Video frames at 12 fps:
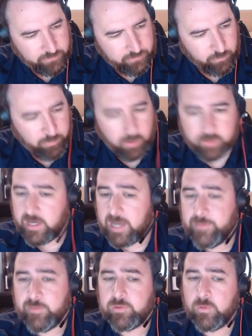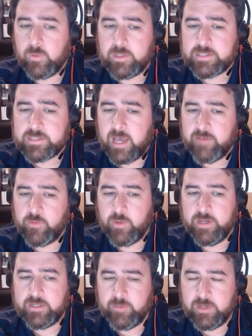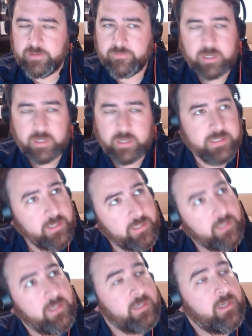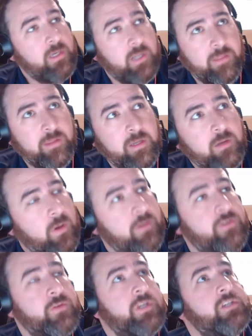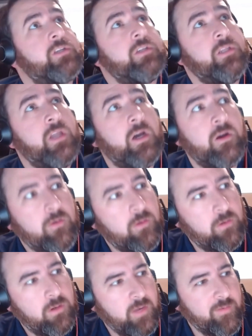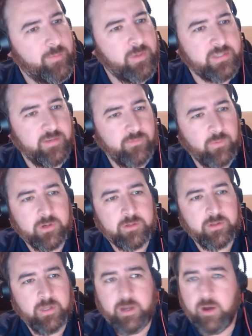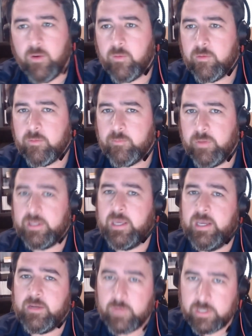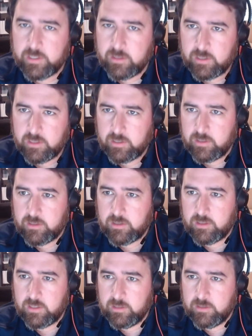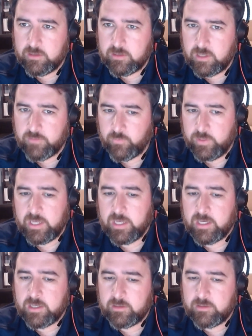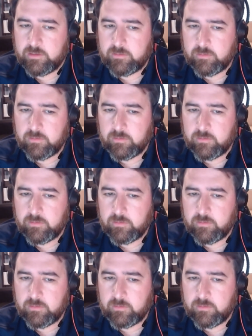do part-time employees have the right to benefits? And I think, well, traditionally, no. Every place I've worked, they don't. But can we? And if we can,